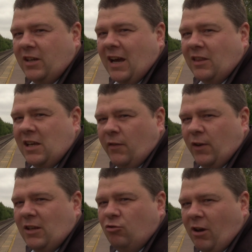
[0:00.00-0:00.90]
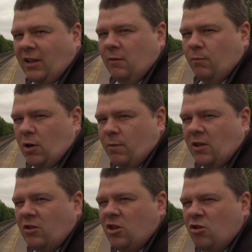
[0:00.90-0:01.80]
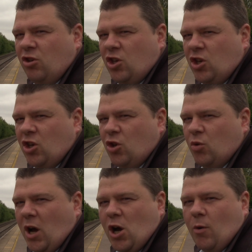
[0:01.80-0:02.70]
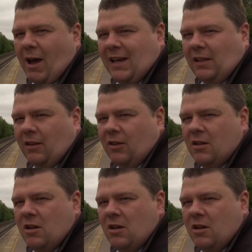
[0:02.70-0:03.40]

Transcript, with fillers: to get the other interesting movement, 2Q08,